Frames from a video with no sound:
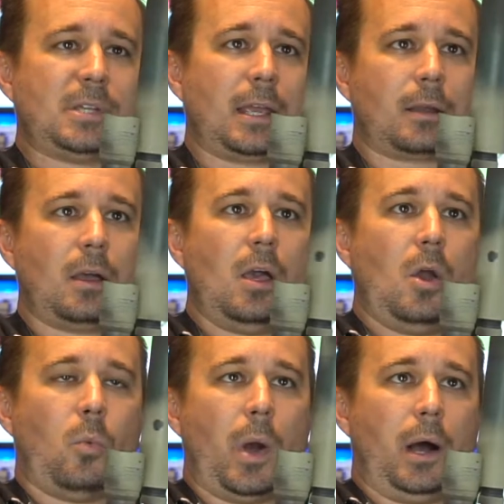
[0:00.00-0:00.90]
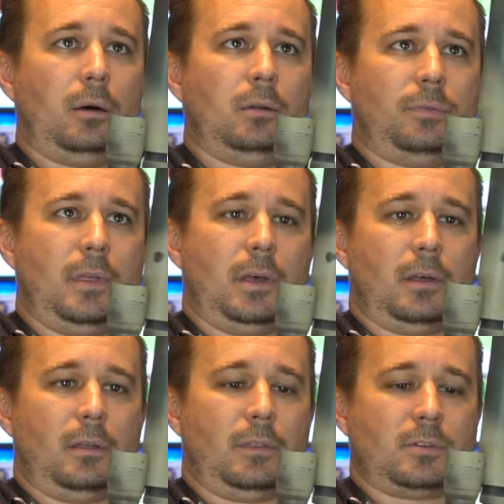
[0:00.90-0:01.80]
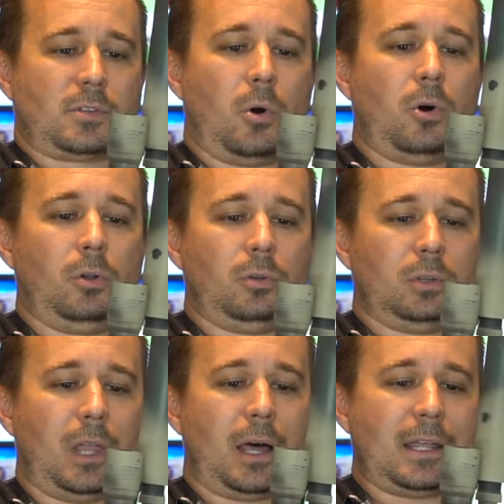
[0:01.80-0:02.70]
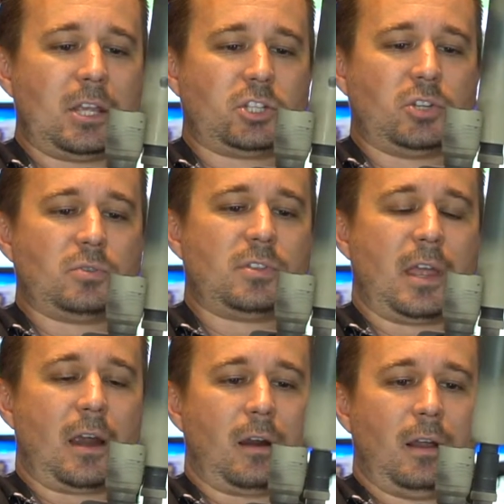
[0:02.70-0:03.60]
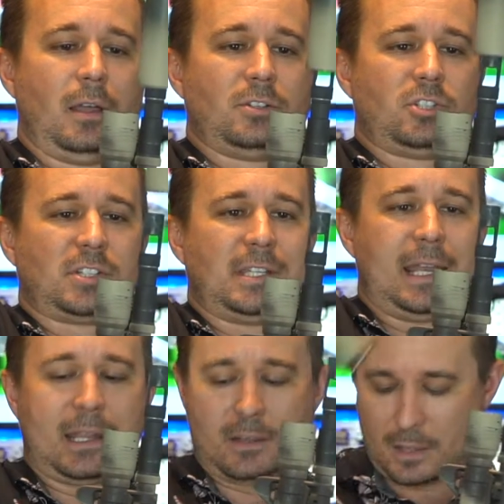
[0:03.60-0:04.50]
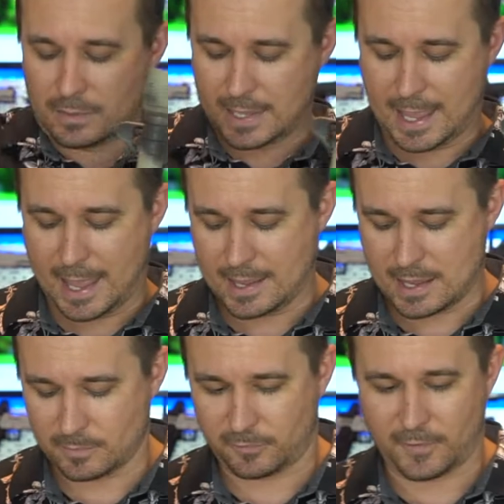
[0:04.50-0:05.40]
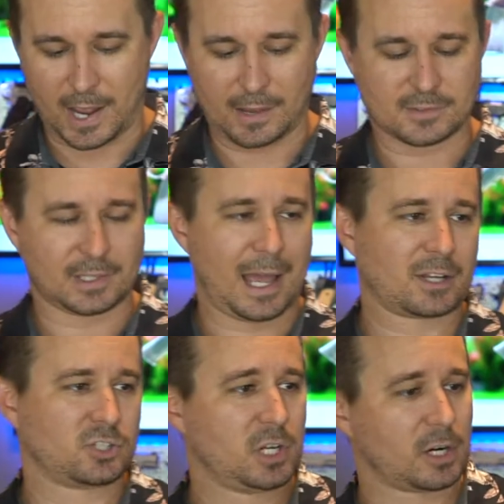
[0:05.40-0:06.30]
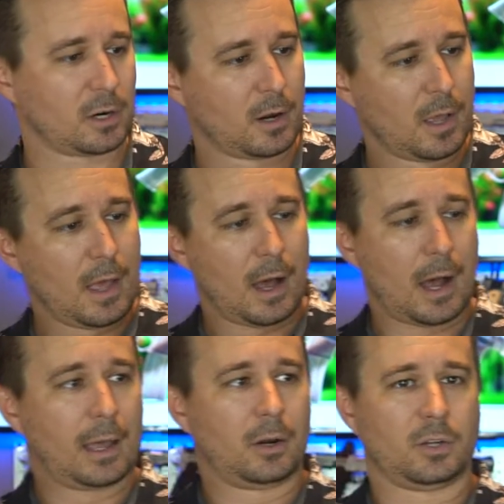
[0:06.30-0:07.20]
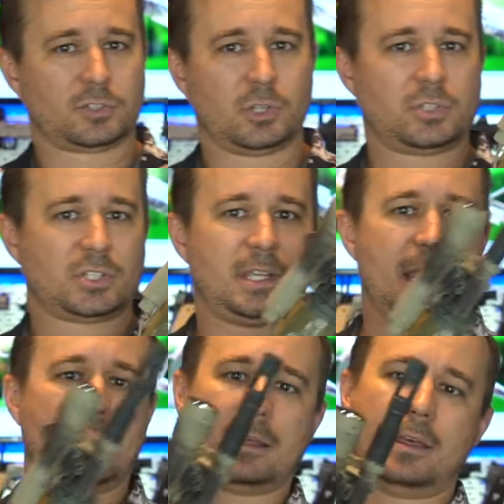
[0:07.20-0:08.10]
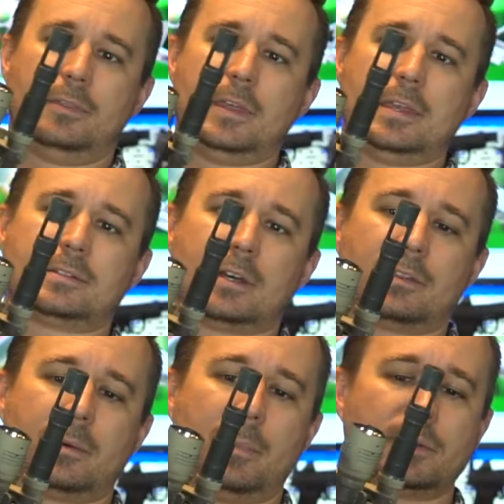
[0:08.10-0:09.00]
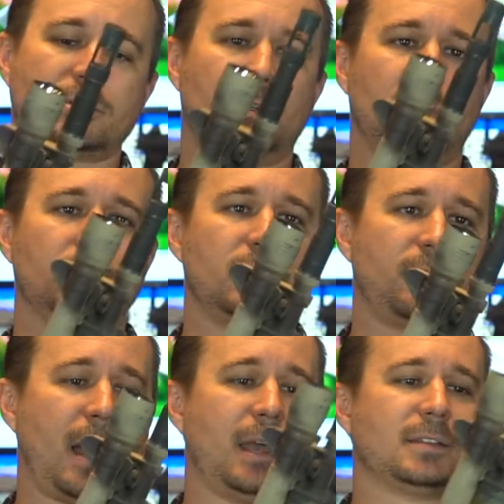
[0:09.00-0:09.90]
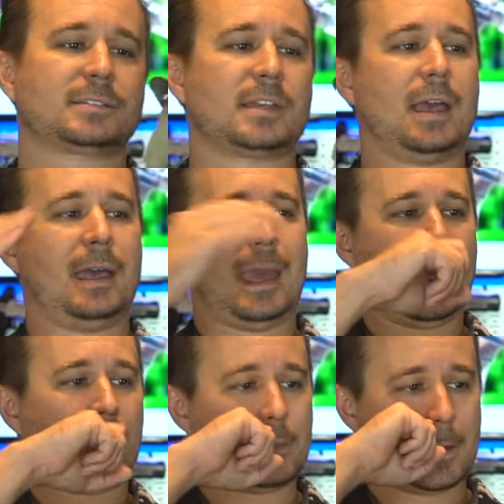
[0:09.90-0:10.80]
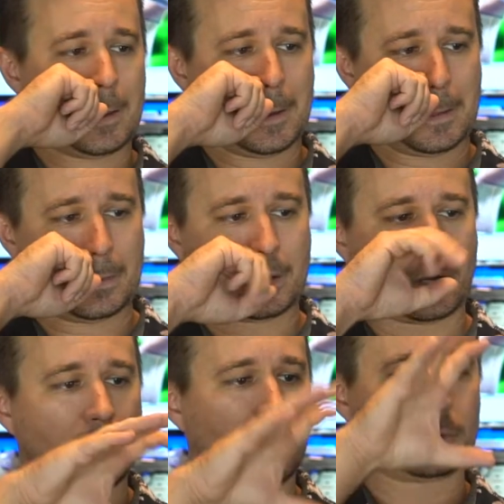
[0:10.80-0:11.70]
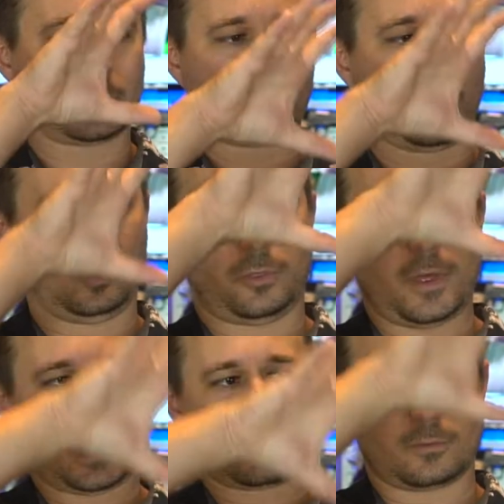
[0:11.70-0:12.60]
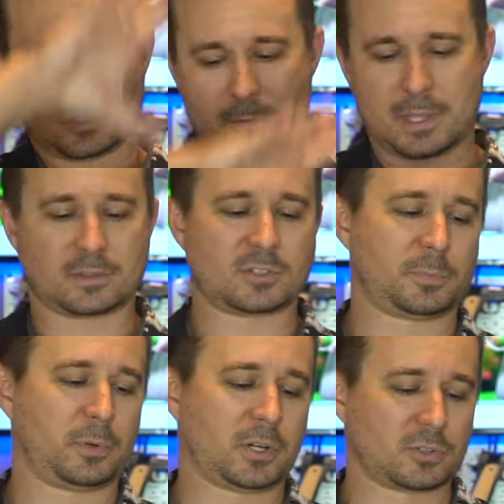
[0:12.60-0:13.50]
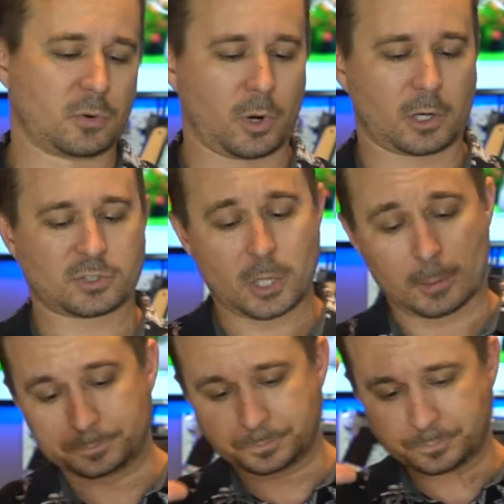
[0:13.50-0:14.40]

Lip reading: Inc. Well, there's a whole lot of issues there, just getting the AEM5s last year, and also just getting these the muzzle device and the collar and the whole thing to get the suppressor to work. So